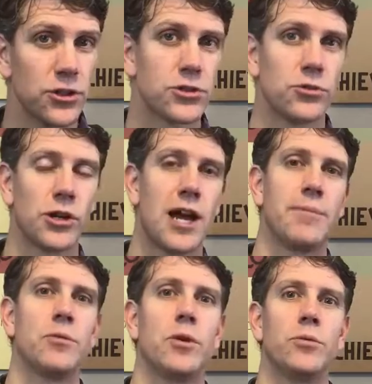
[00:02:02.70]
also a
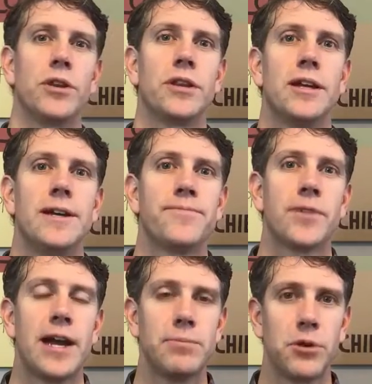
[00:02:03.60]
common one with
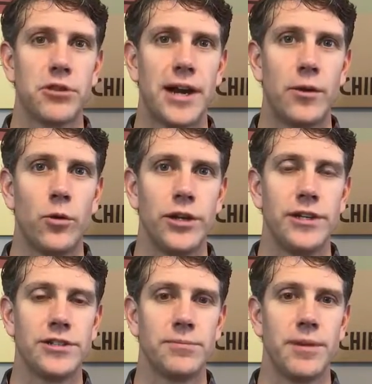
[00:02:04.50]

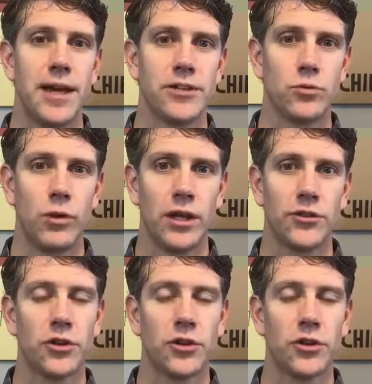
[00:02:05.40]
hypothyroidism as well.